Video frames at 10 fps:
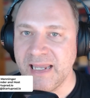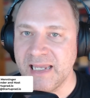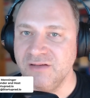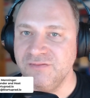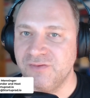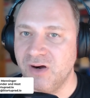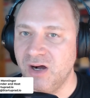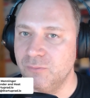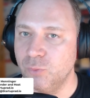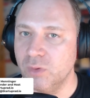
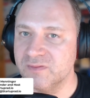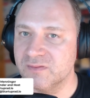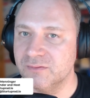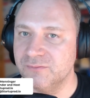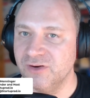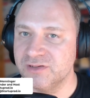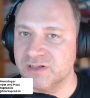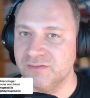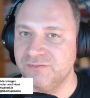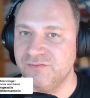Inform, once the
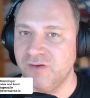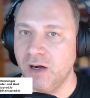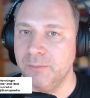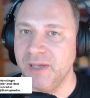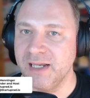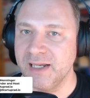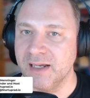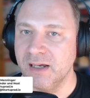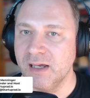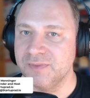vertical farming